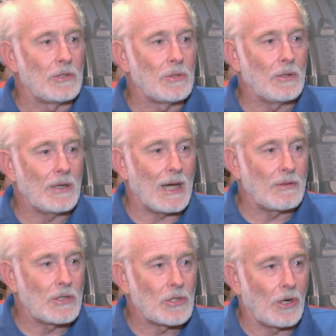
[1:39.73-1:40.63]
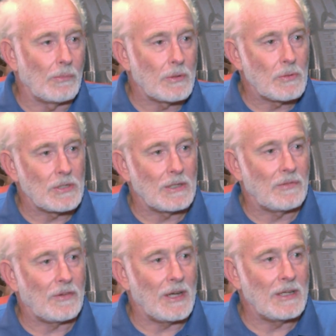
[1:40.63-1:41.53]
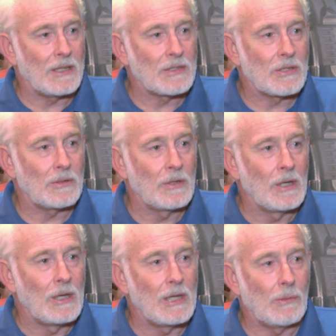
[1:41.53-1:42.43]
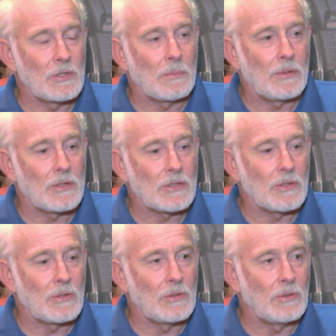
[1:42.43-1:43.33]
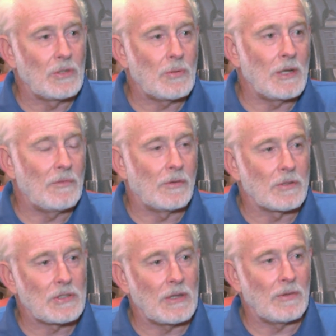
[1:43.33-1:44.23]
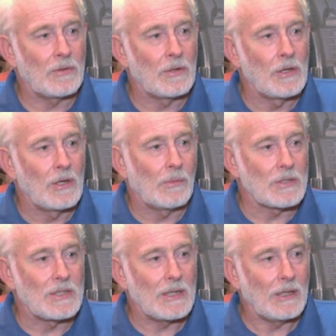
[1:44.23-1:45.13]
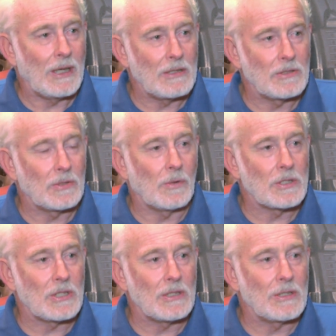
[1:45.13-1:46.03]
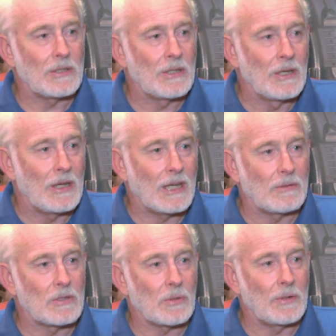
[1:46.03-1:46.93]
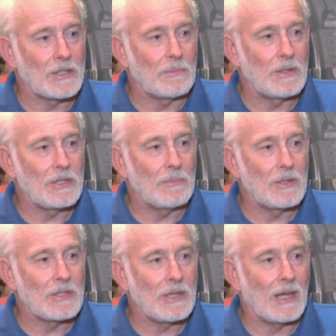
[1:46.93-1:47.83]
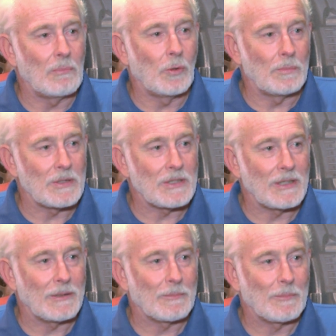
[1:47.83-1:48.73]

doing her other job, which was in finance. So here was a person who 24/7 was dedicated to what she did, and it was always busy, busy, and more busy.